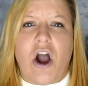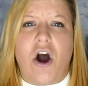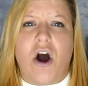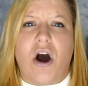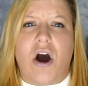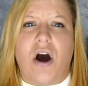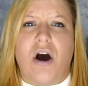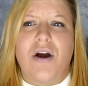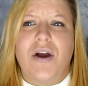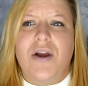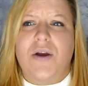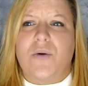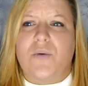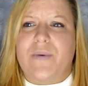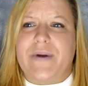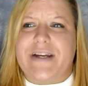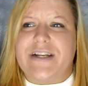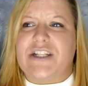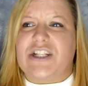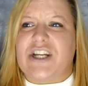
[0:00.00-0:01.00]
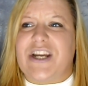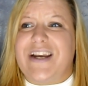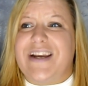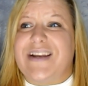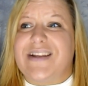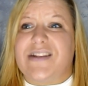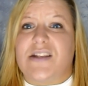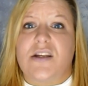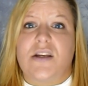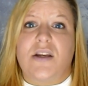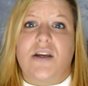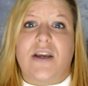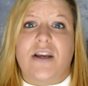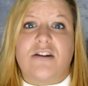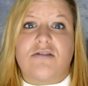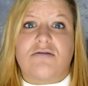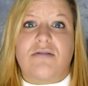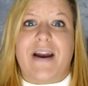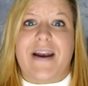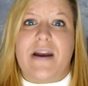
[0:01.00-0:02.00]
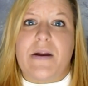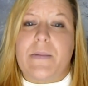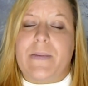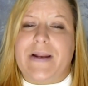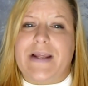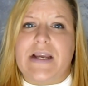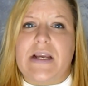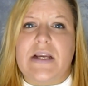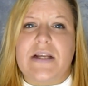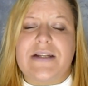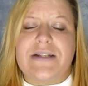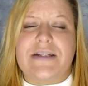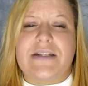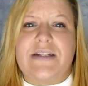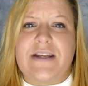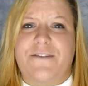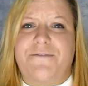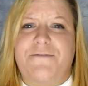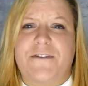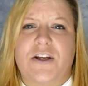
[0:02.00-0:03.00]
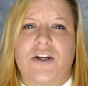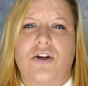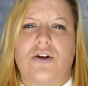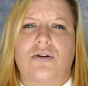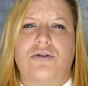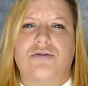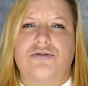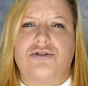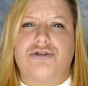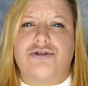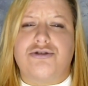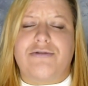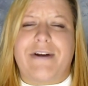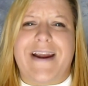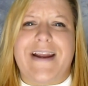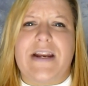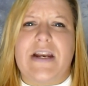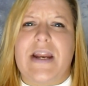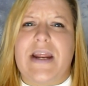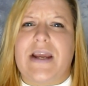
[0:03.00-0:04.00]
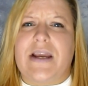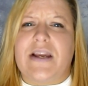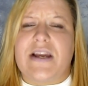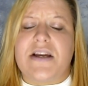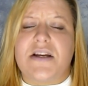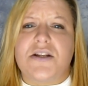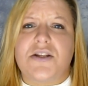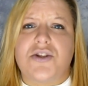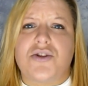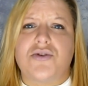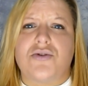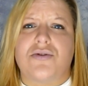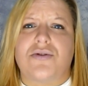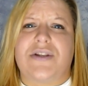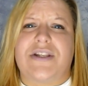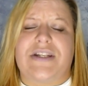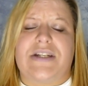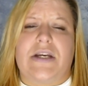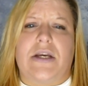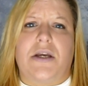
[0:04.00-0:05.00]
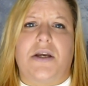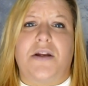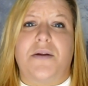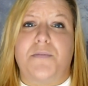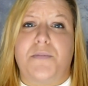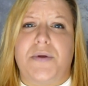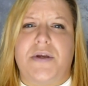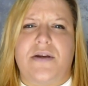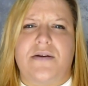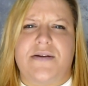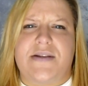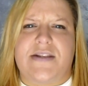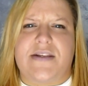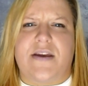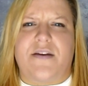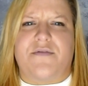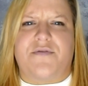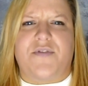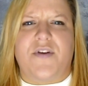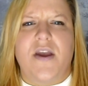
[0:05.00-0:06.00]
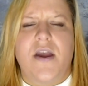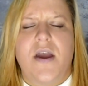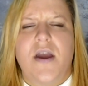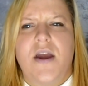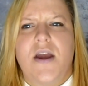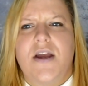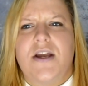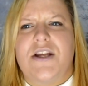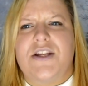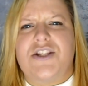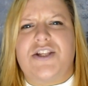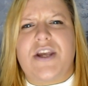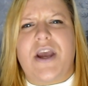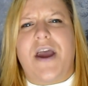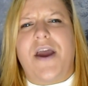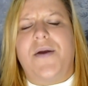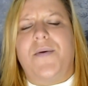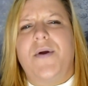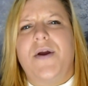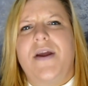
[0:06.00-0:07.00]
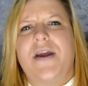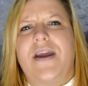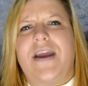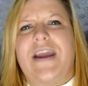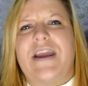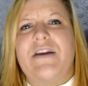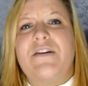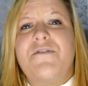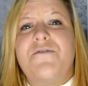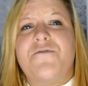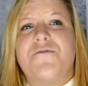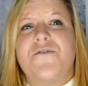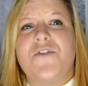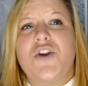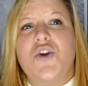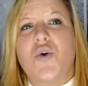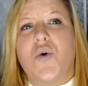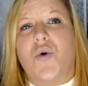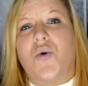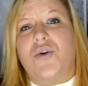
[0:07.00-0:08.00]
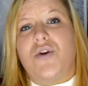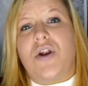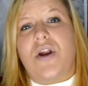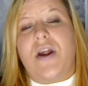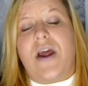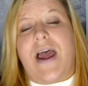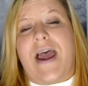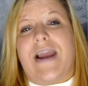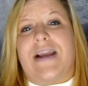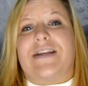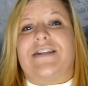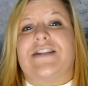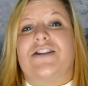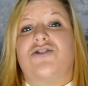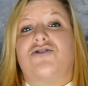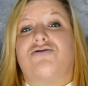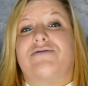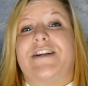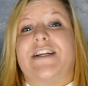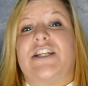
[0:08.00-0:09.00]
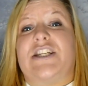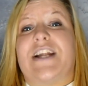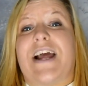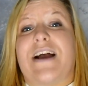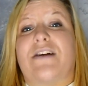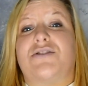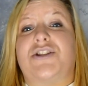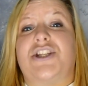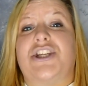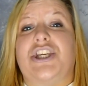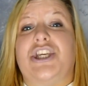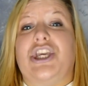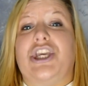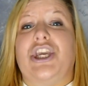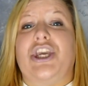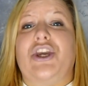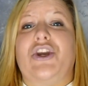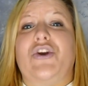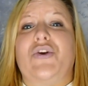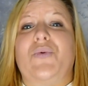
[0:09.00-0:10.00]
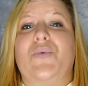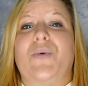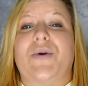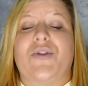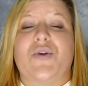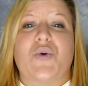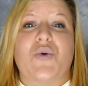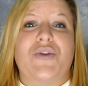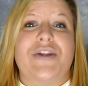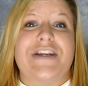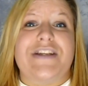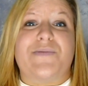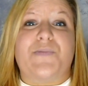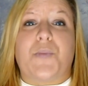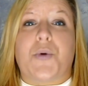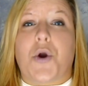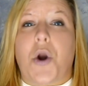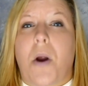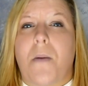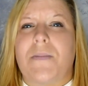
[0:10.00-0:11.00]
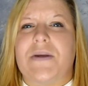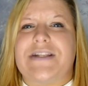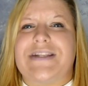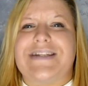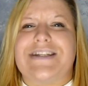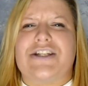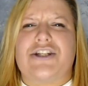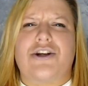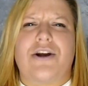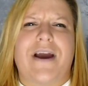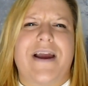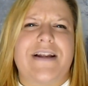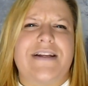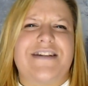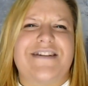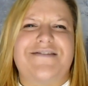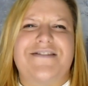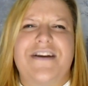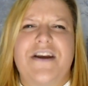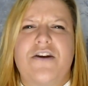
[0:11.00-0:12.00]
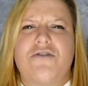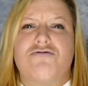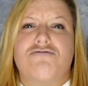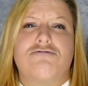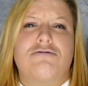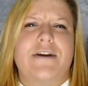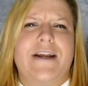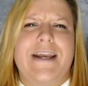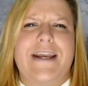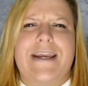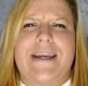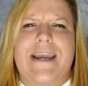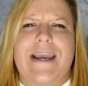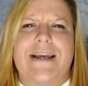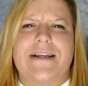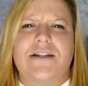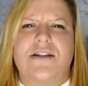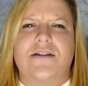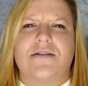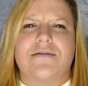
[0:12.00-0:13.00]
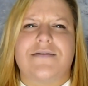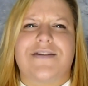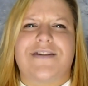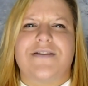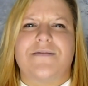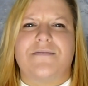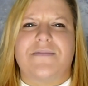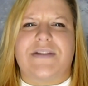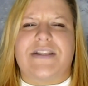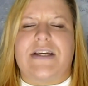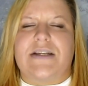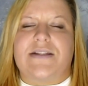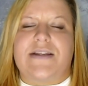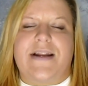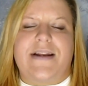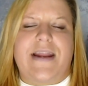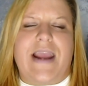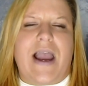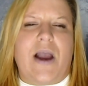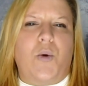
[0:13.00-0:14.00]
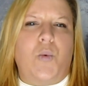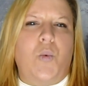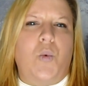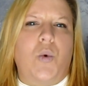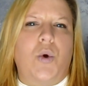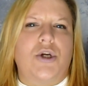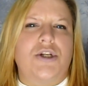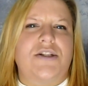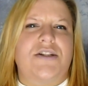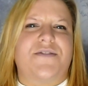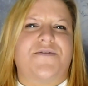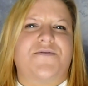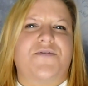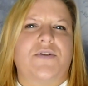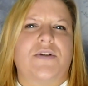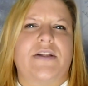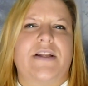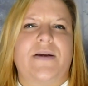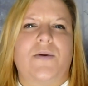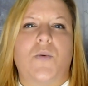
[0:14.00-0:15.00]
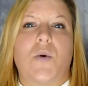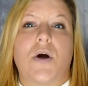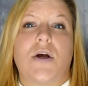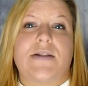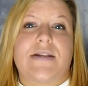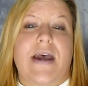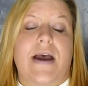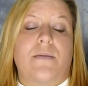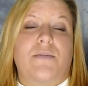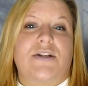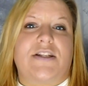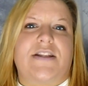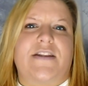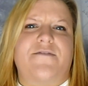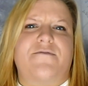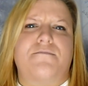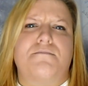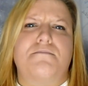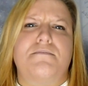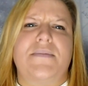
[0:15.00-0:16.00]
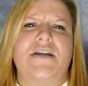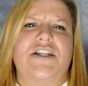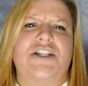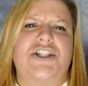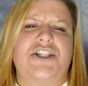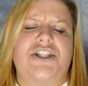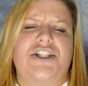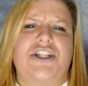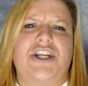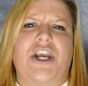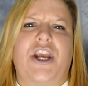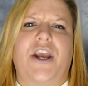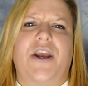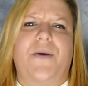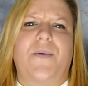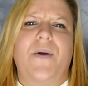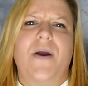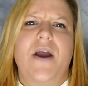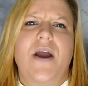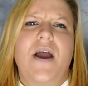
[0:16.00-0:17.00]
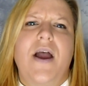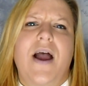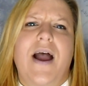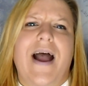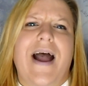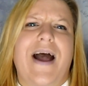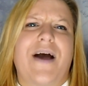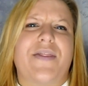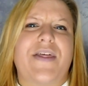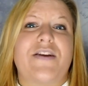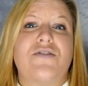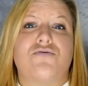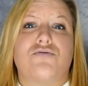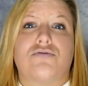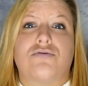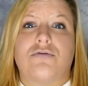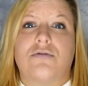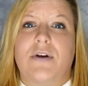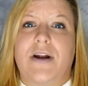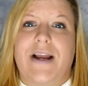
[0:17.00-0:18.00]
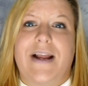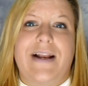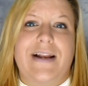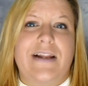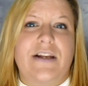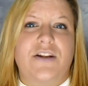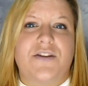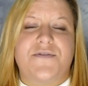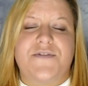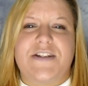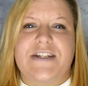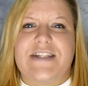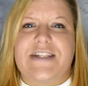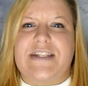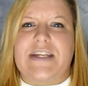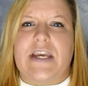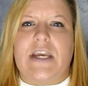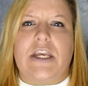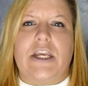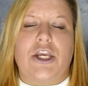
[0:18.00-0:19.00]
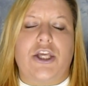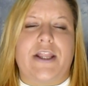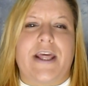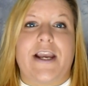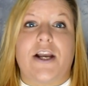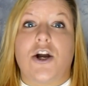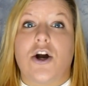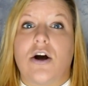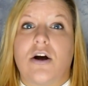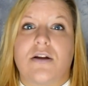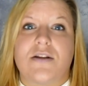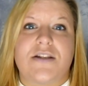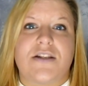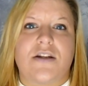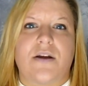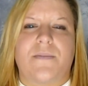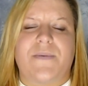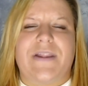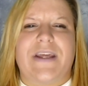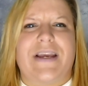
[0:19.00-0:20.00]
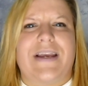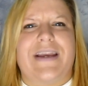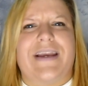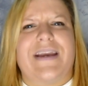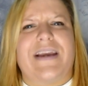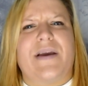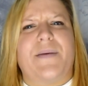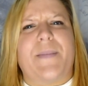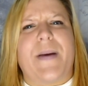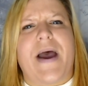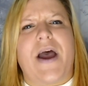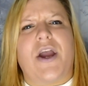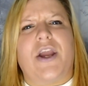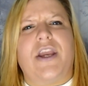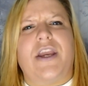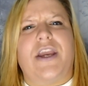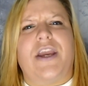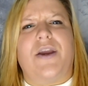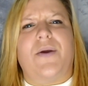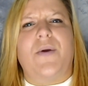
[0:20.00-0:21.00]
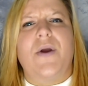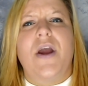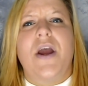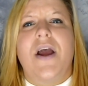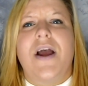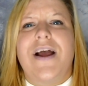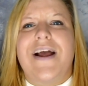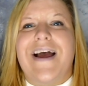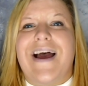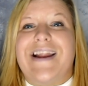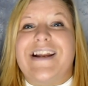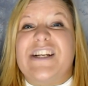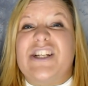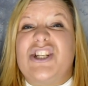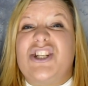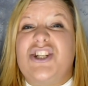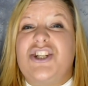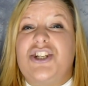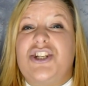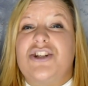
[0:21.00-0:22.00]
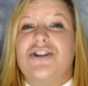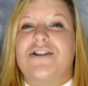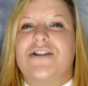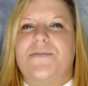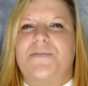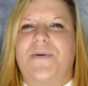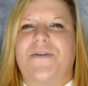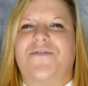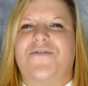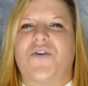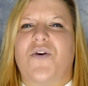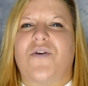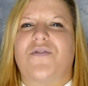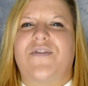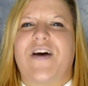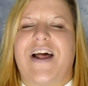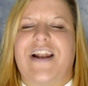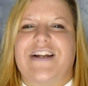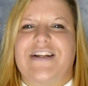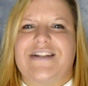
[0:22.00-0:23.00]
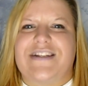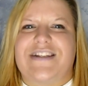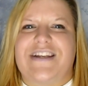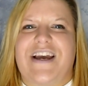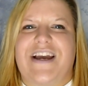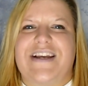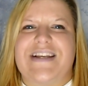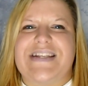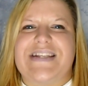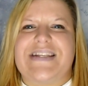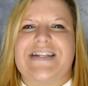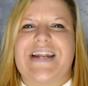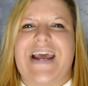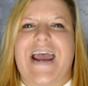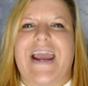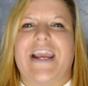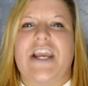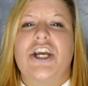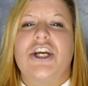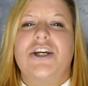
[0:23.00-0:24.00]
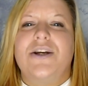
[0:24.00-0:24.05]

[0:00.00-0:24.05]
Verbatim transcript: are which is incredibly difficult draining exhausting and abusive and so if your ex has reached out to you with all these promises, trying to rekindle something, telling you how wonderful it was, how much they've missed you, how they've really loved to see you, they can't stop thinking about you, and it's just before Valentine's Day,